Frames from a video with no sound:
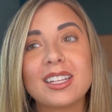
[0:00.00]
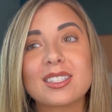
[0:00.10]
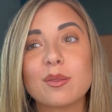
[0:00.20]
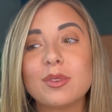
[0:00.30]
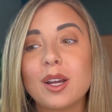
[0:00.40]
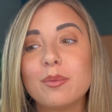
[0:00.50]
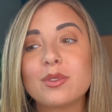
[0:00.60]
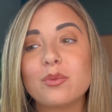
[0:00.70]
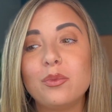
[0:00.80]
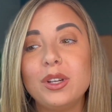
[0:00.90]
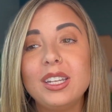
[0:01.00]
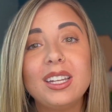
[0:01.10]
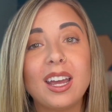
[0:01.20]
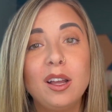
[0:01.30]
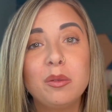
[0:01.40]
Like, sometimes we
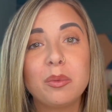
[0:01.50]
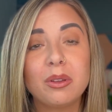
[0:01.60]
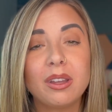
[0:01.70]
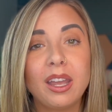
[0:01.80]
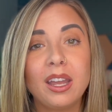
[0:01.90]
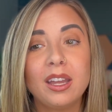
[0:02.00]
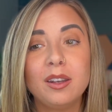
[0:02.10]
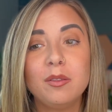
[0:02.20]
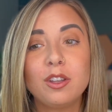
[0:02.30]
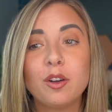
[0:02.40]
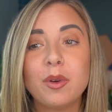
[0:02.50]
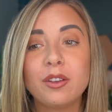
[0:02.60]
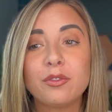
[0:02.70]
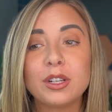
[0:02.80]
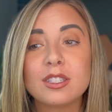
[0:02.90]
need help, and, you know, my
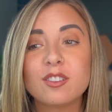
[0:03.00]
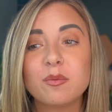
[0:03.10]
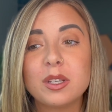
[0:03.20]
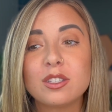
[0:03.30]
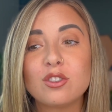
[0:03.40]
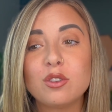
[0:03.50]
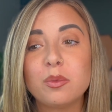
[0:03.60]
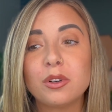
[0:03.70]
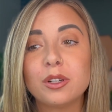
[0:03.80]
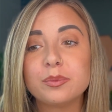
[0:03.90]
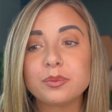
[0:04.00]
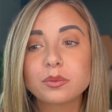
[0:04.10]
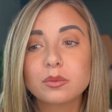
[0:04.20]
friends have been super